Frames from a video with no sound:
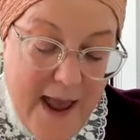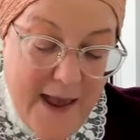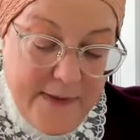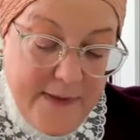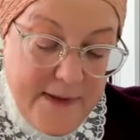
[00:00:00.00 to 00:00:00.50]

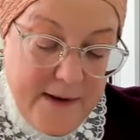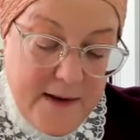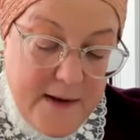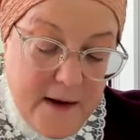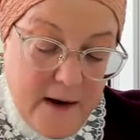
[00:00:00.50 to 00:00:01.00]
And
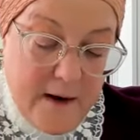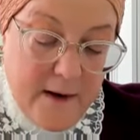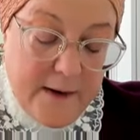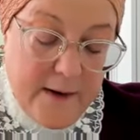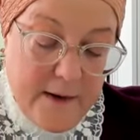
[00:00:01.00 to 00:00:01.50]

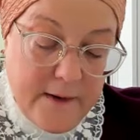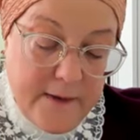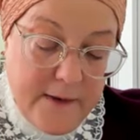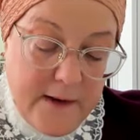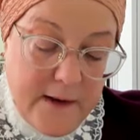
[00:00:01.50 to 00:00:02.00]

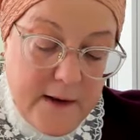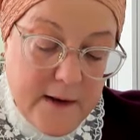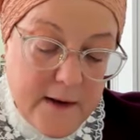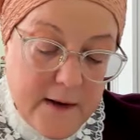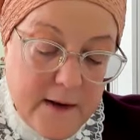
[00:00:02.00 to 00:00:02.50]
the
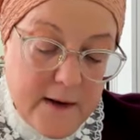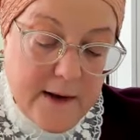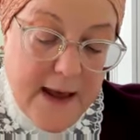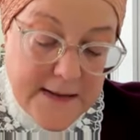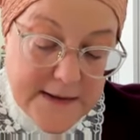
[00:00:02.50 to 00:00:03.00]

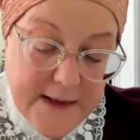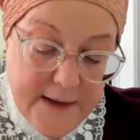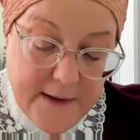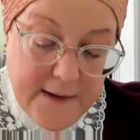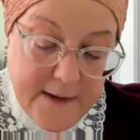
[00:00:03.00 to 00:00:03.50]

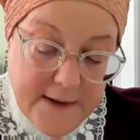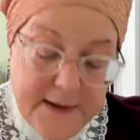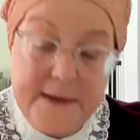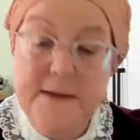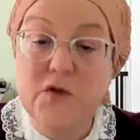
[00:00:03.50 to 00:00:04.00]
chesed
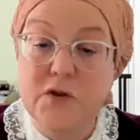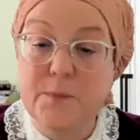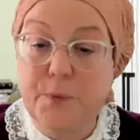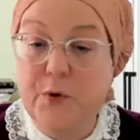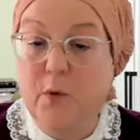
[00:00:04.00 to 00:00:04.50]
is
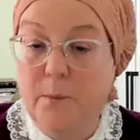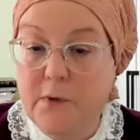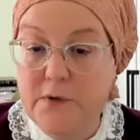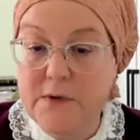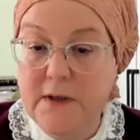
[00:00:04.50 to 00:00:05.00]
just pure
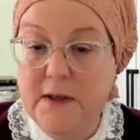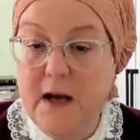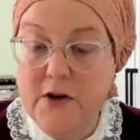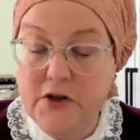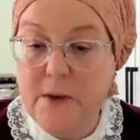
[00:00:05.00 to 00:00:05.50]
mercy,
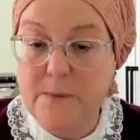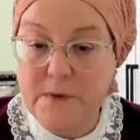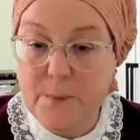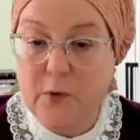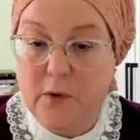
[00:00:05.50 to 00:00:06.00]

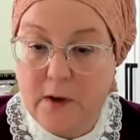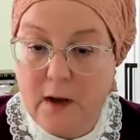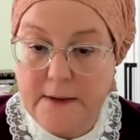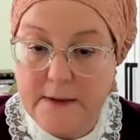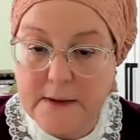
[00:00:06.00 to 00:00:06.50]
Hashem's pure
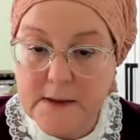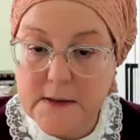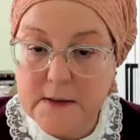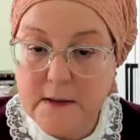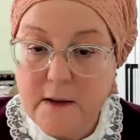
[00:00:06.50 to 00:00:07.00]

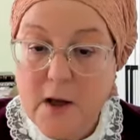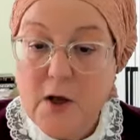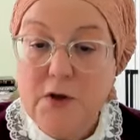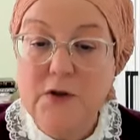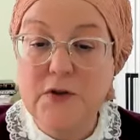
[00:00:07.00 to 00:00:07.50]
kindness.
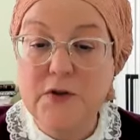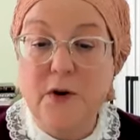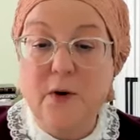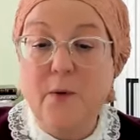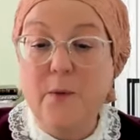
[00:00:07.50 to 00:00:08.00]

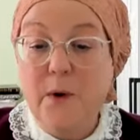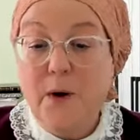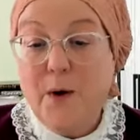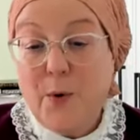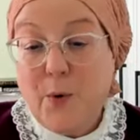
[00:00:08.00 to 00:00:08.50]
So
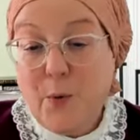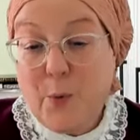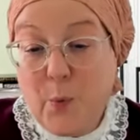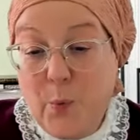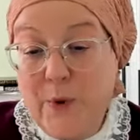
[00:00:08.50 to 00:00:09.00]

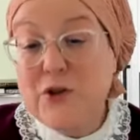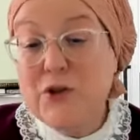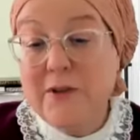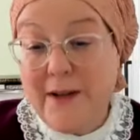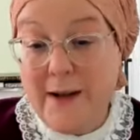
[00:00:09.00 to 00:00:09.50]
we
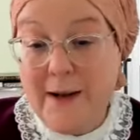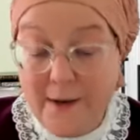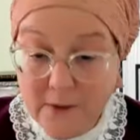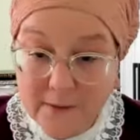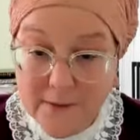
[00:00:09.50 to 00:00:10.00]
should
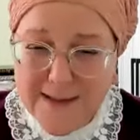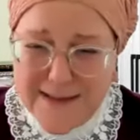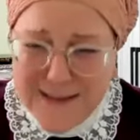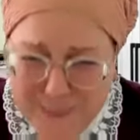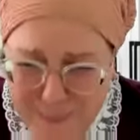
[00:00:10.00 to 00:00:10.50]
err,
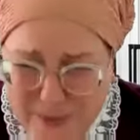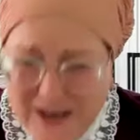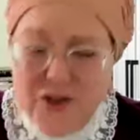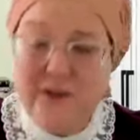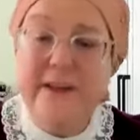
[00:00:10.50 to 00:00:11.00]

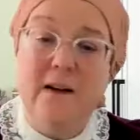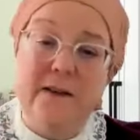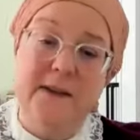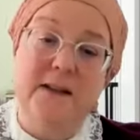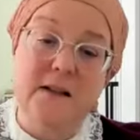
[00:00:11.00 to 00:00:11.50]
especially
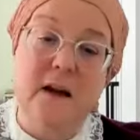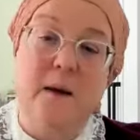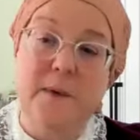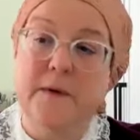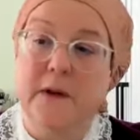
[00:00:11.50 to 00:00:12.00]
on this
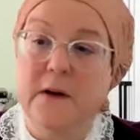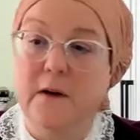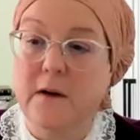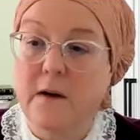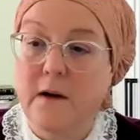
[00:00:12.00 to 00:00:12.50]
time of
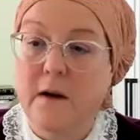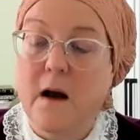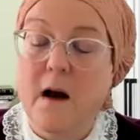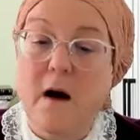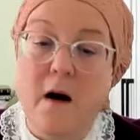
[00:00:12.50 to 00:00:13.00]
year,
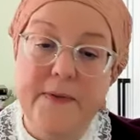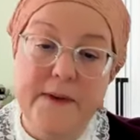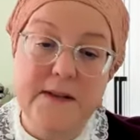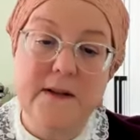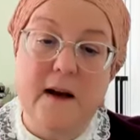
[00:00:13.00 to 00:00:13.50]
on
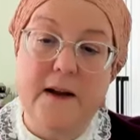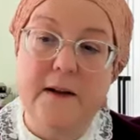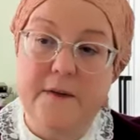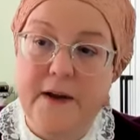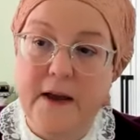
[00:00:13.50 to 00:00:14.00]
the side
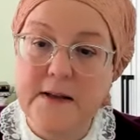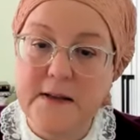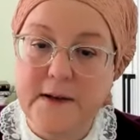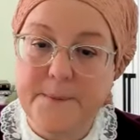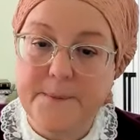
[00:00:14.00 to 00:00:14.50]
of
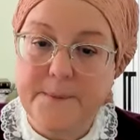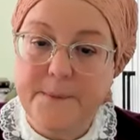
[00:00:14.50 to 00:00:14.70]
chesed,